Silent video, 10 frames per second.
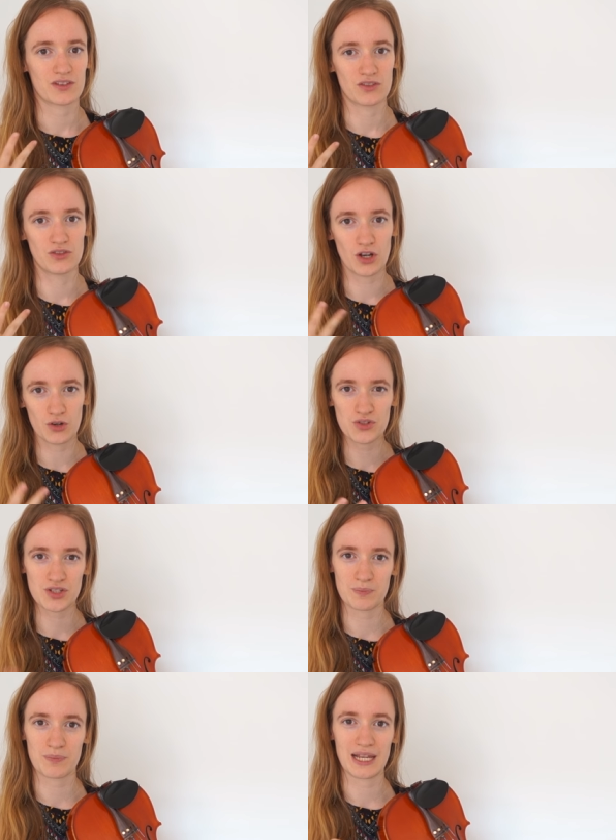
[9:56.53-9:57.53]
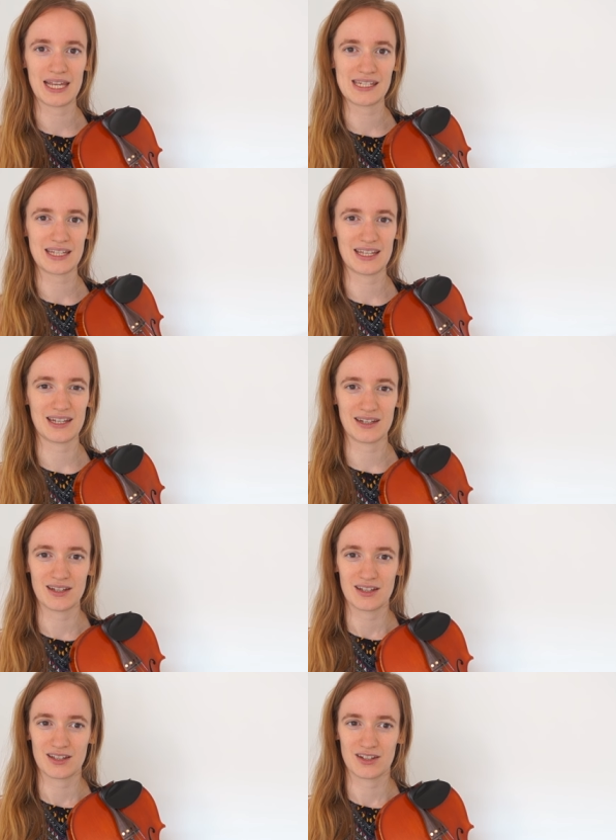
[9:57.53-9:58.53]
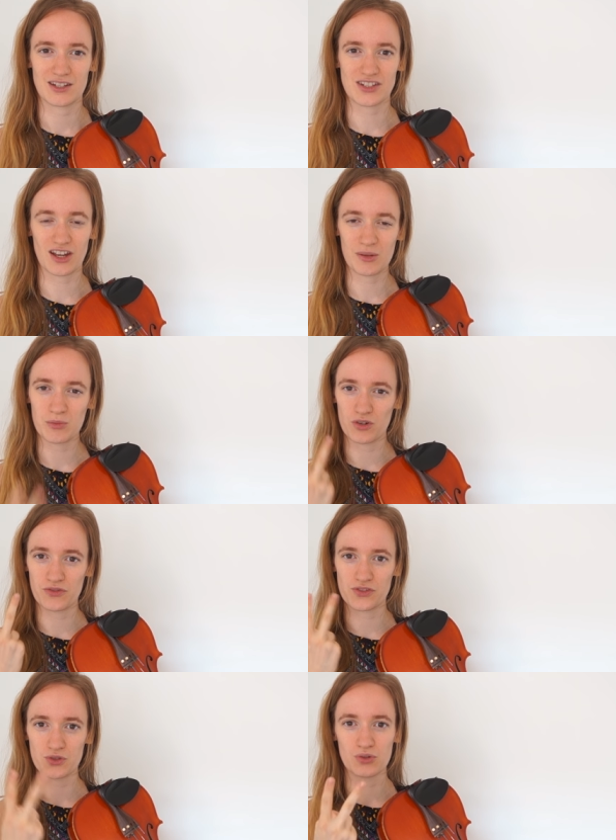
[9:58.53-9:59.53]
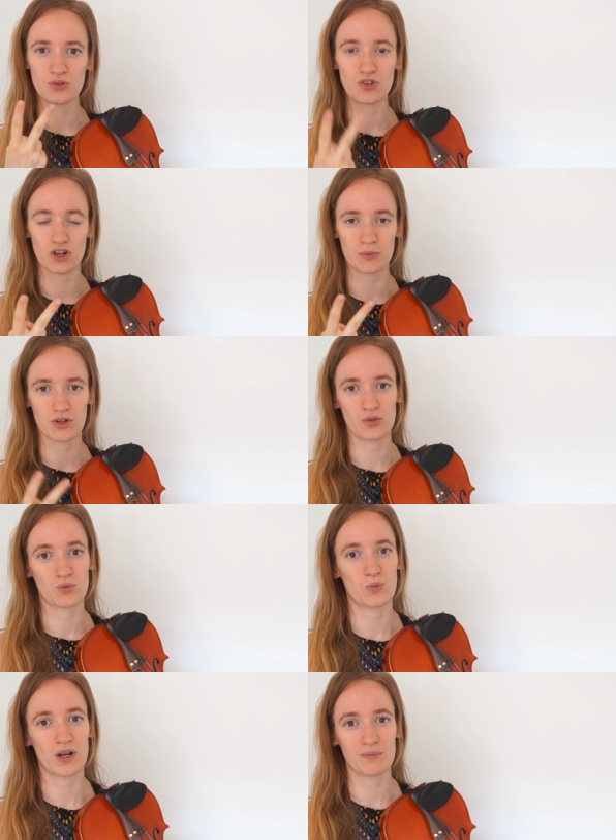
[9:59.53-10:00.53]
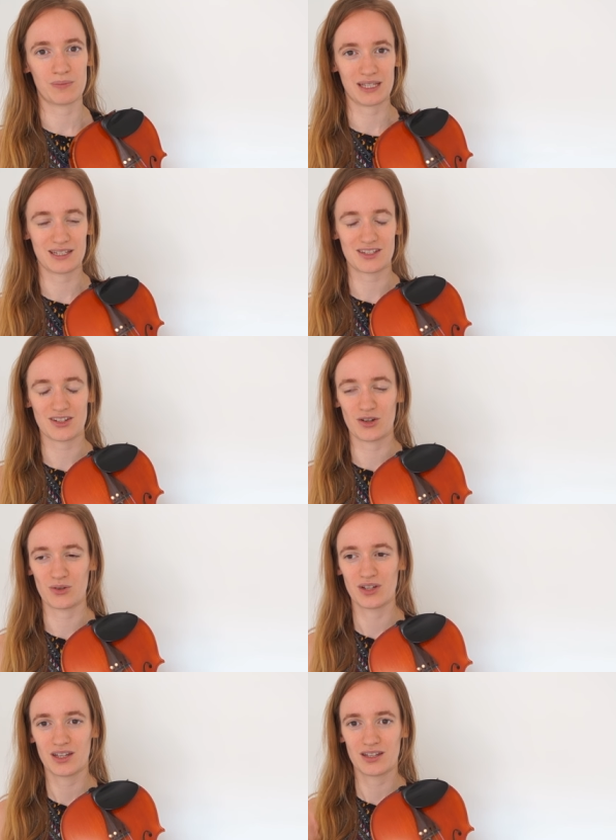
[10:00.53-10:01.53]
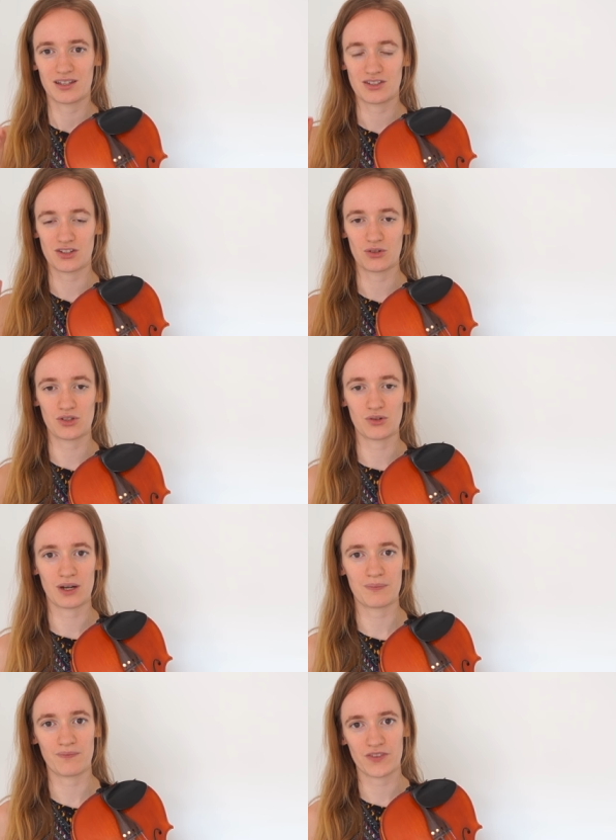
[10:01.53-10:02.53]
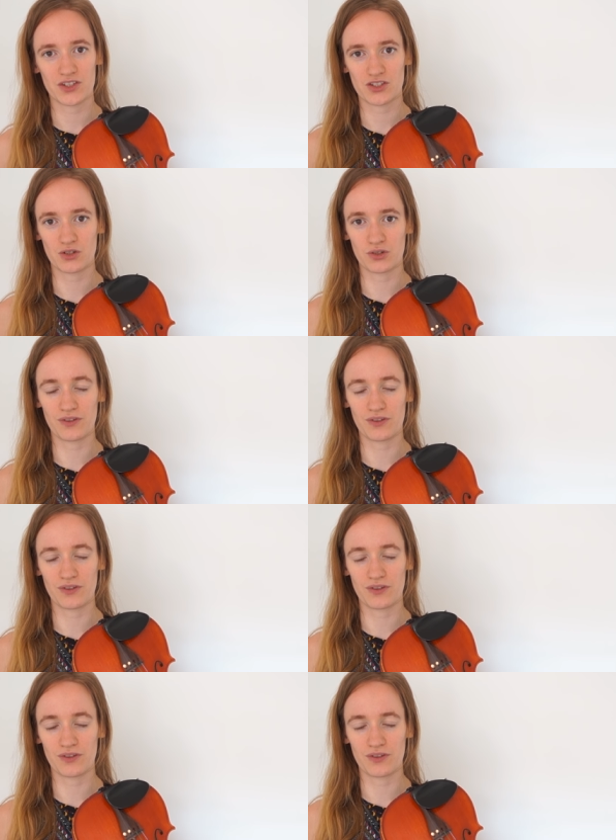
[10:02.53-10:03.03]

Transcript: notes played in the time of two normal one beats. So so you are so the